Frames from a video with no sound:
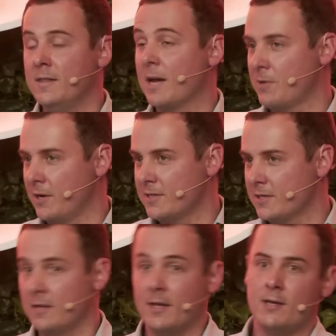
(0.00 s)
that
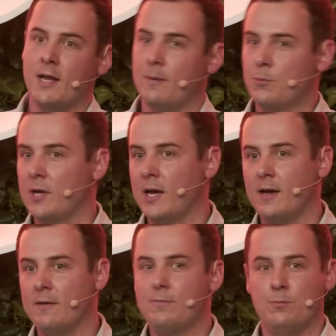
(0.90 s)
process. And then, we
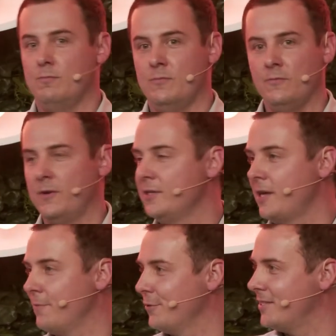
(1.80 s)
have a very
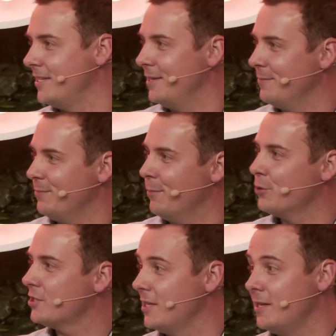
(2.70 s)
diverse team,
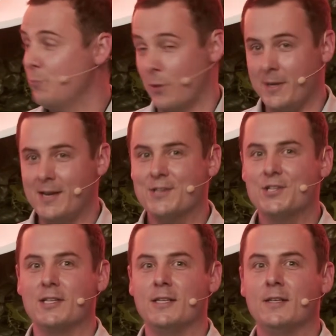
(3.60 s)
mostly women
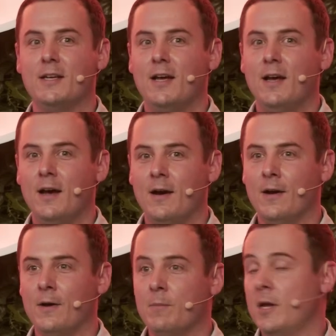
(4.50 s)
actually.
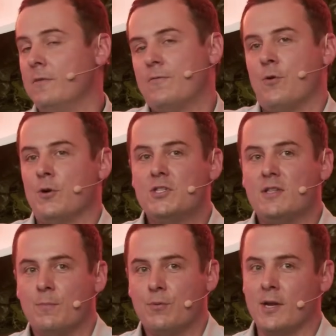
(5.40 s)
And of course,
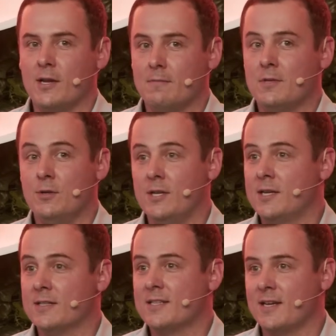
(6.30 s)
they bring unique
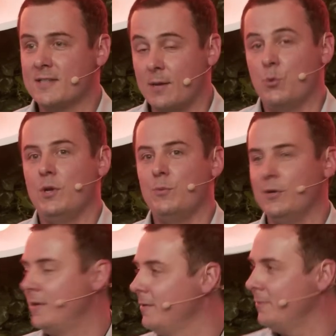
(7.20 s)
insights that we
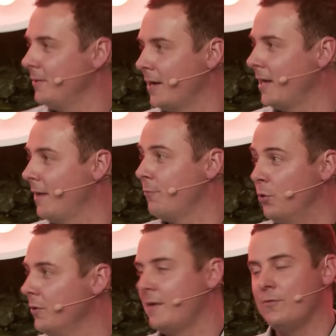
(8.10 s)
would not have.
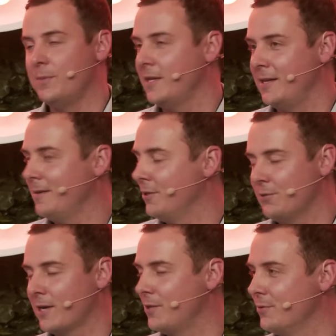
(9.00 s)
We'll never be a
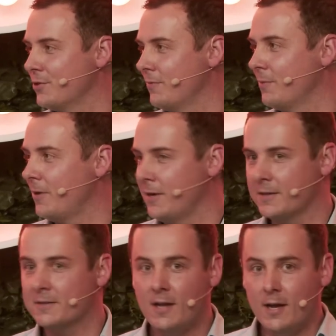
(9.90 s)
direct user of the
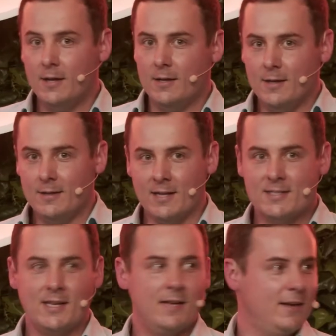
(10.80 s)
product. That
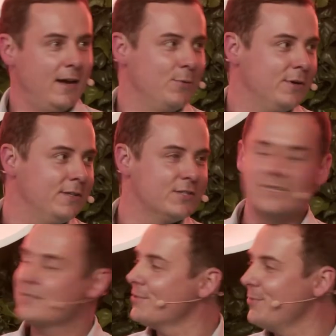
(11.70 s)
said, I want to
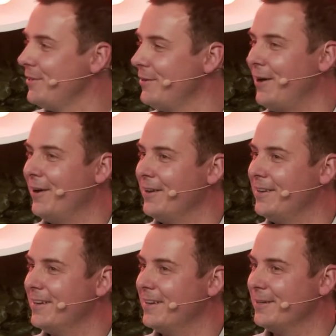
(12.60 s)
insist as well on
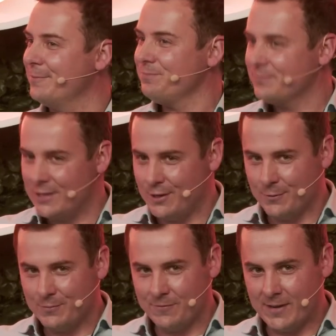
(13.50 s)

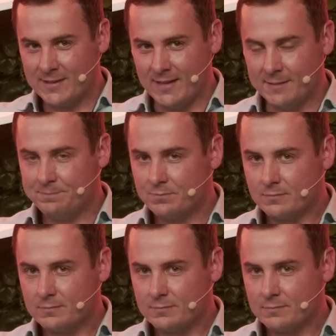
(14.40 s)
the fact that,